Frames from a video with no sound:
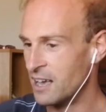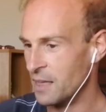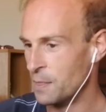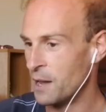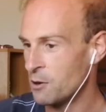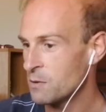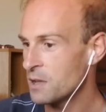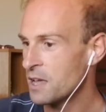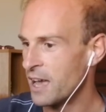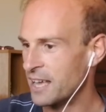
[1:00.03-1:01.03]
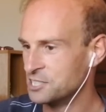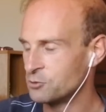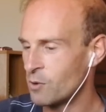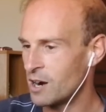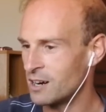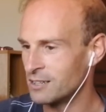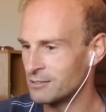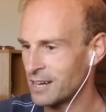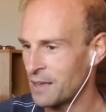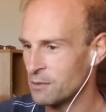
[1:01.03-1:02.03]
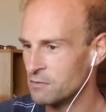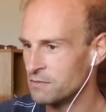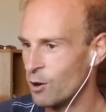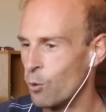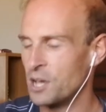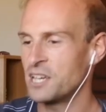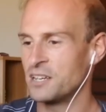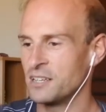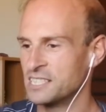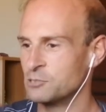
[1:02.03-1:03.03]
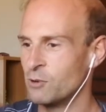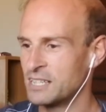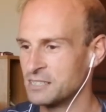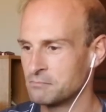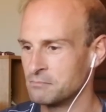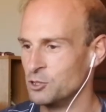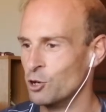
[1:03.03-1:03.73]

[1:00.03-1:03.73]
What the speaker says: And now, as you are kind of awakening, as you are,